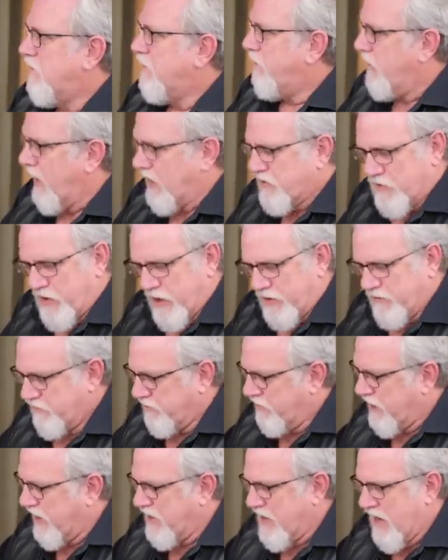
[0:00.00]
That's right.
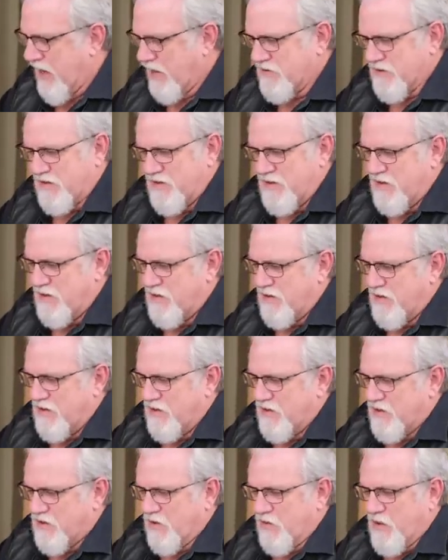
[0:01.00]
They can't.
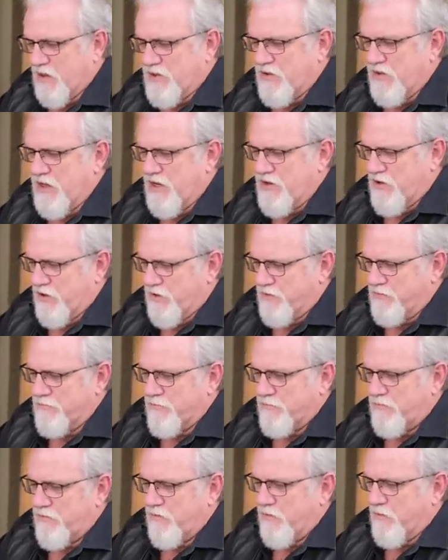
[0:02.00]
So what do?
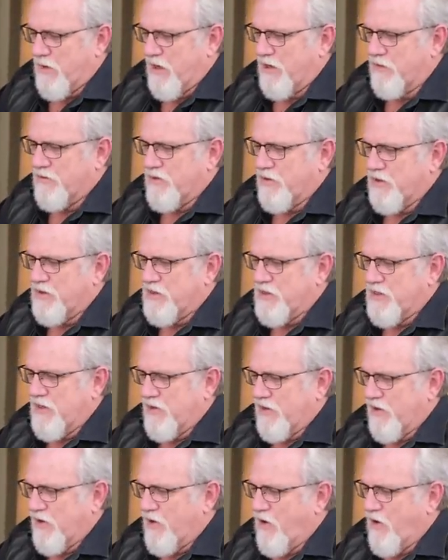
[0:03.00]
Well, you can see that